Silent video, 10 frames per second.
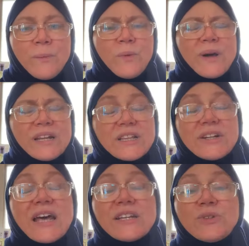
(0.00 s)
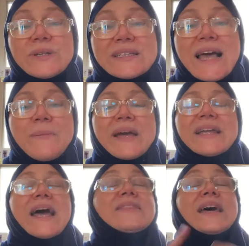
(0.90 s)
We want to learn how to do Islam.
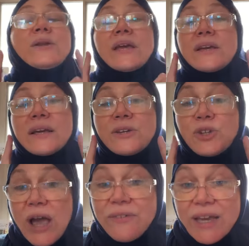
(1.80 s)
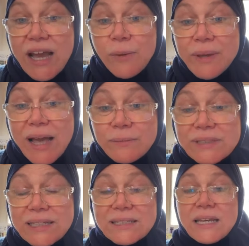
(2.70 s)
And then driving a car
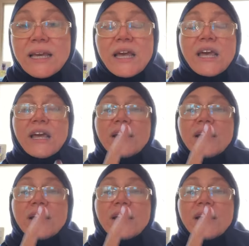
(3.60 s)
becomes easy.